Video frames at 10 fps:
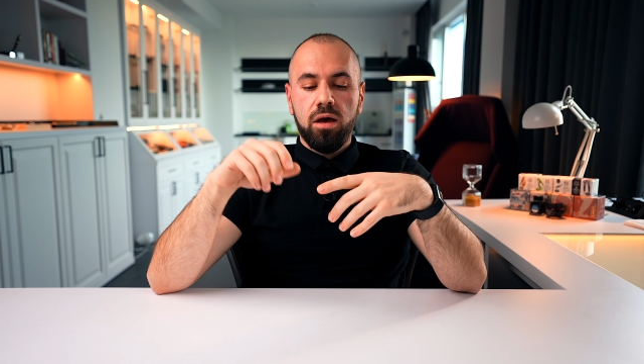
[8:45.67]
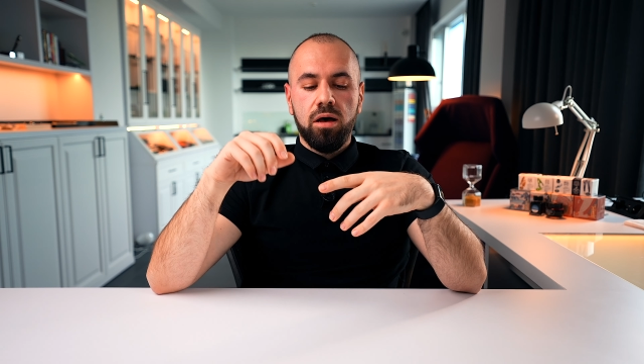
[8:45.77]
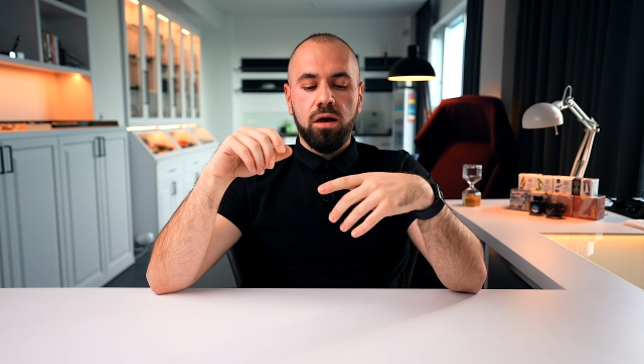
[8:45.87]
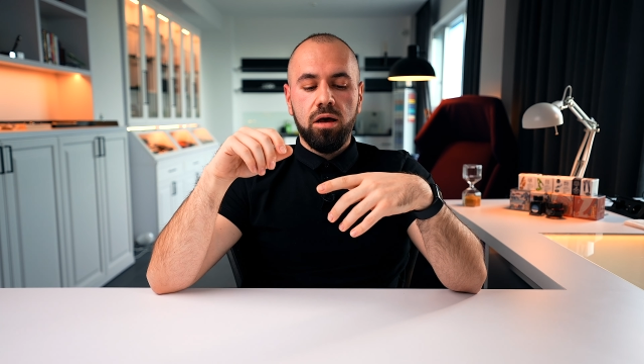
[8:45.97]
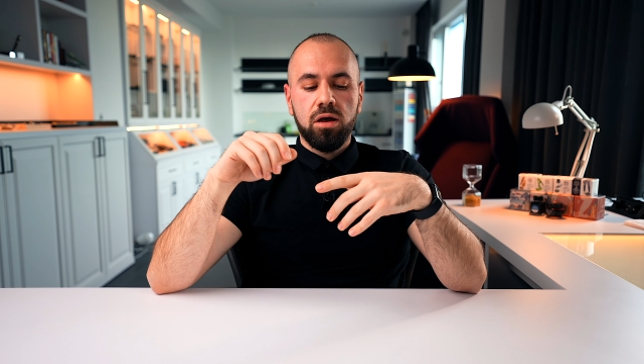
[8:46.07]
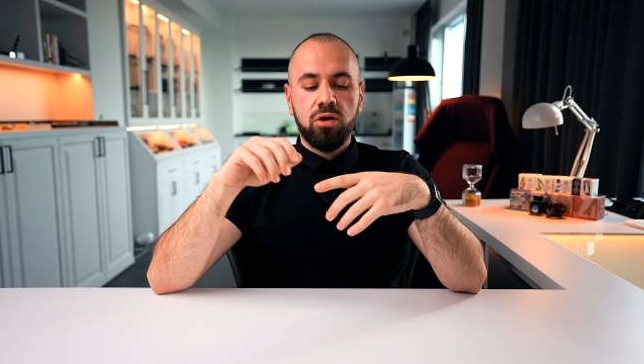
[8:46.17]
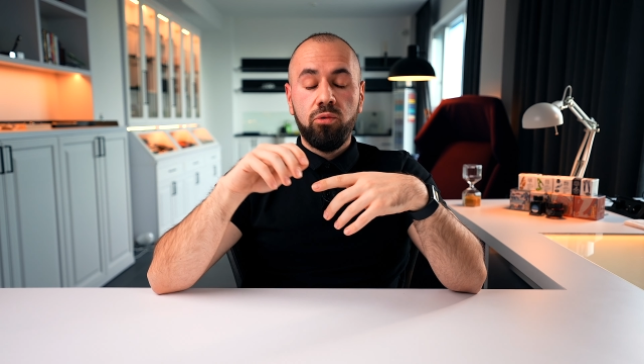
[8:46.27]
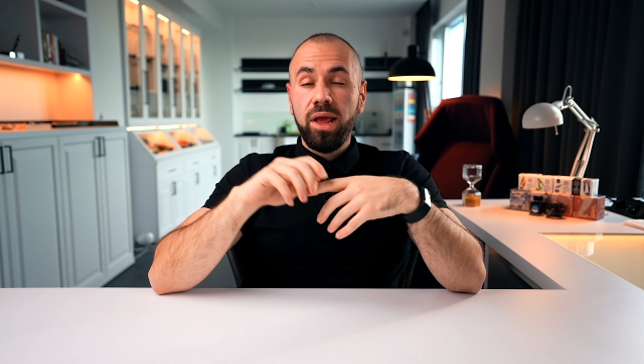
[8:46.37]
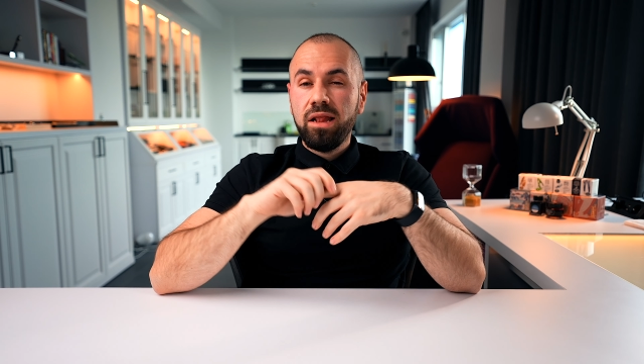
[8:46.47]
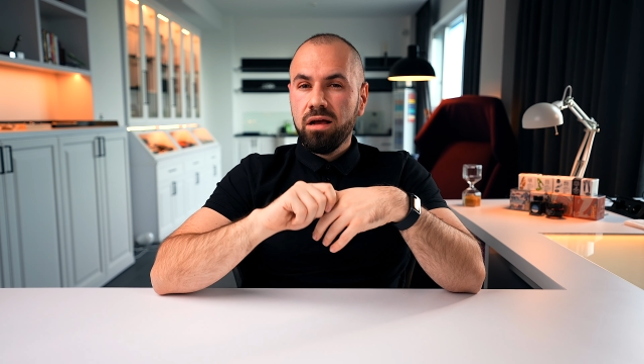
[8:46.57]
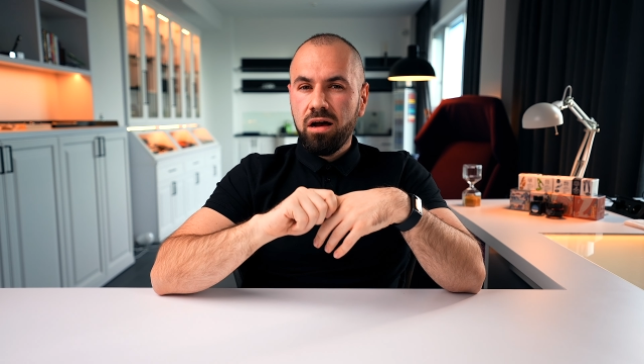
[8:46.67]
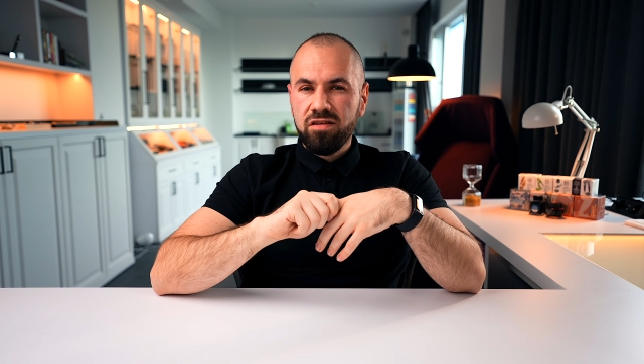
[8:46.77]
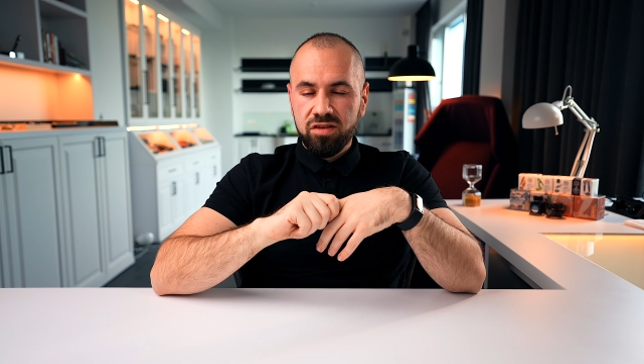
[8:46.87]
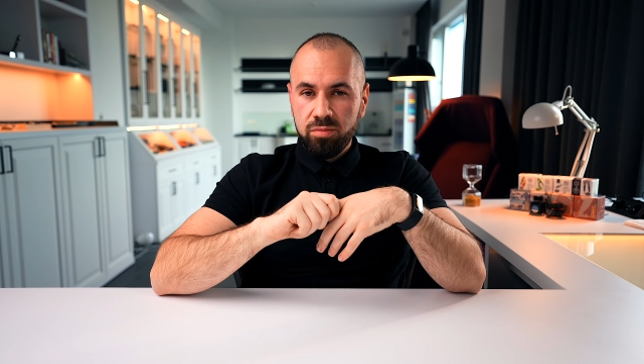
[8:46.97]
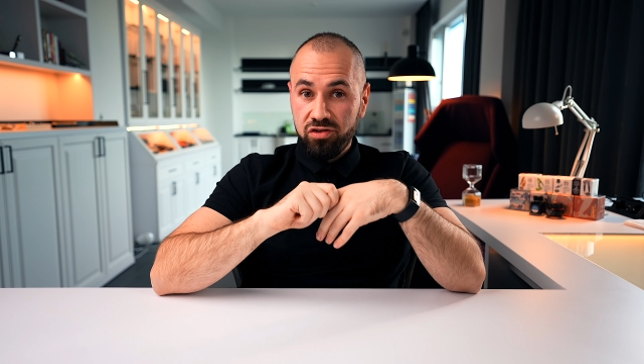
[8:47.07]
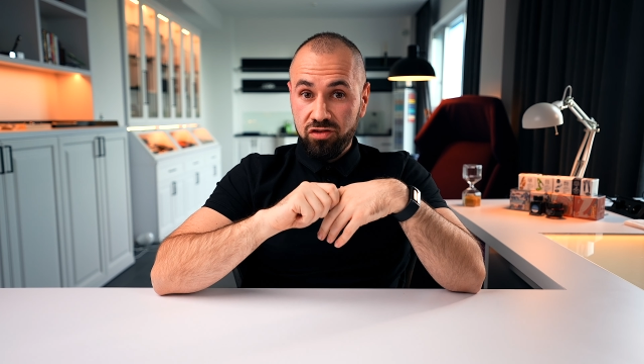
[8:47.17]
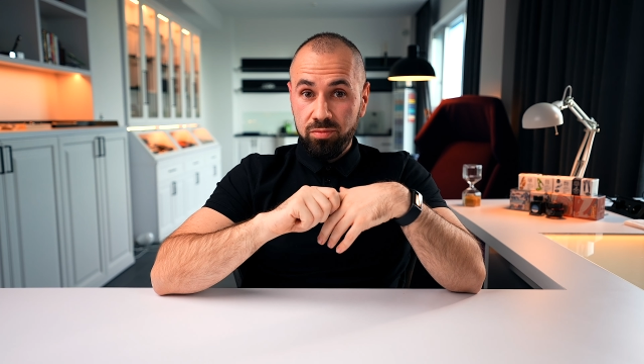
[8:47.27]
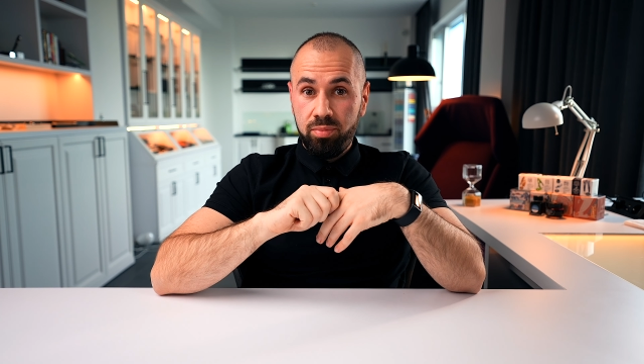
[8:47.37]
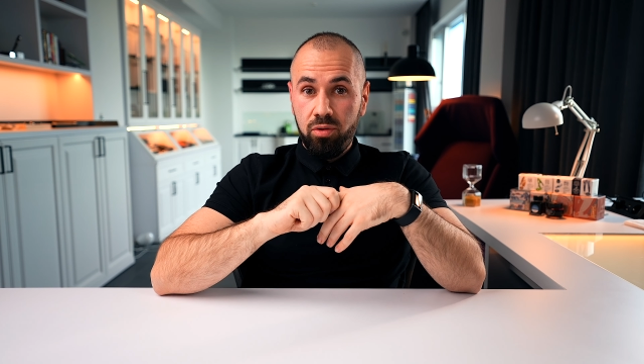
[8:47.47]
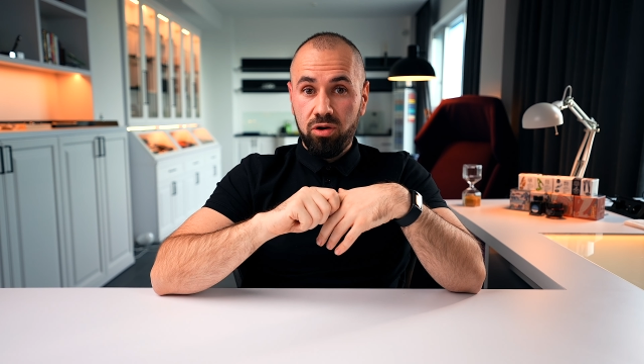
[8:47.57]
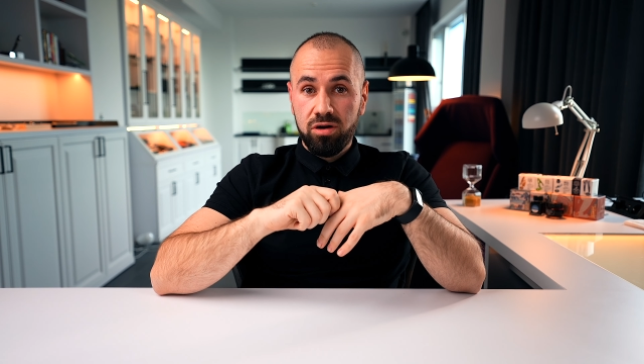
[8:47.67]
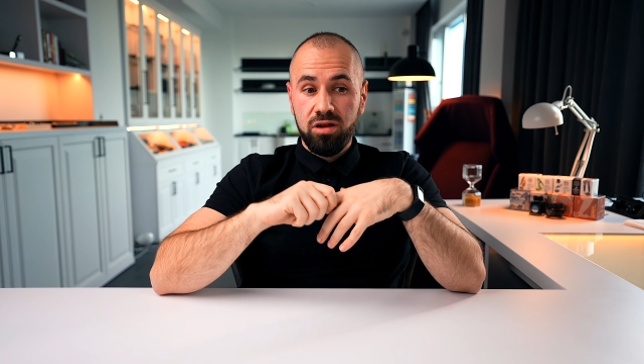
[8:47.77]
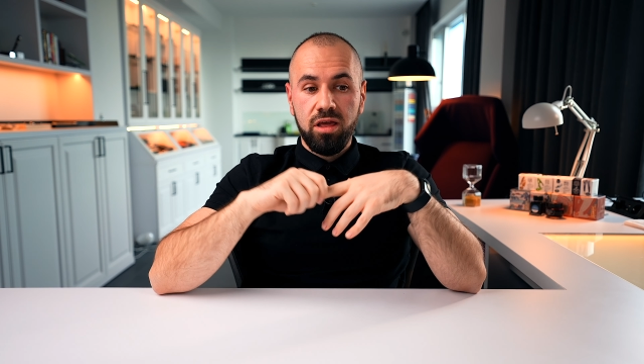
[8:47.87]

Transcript: uh, great customer support.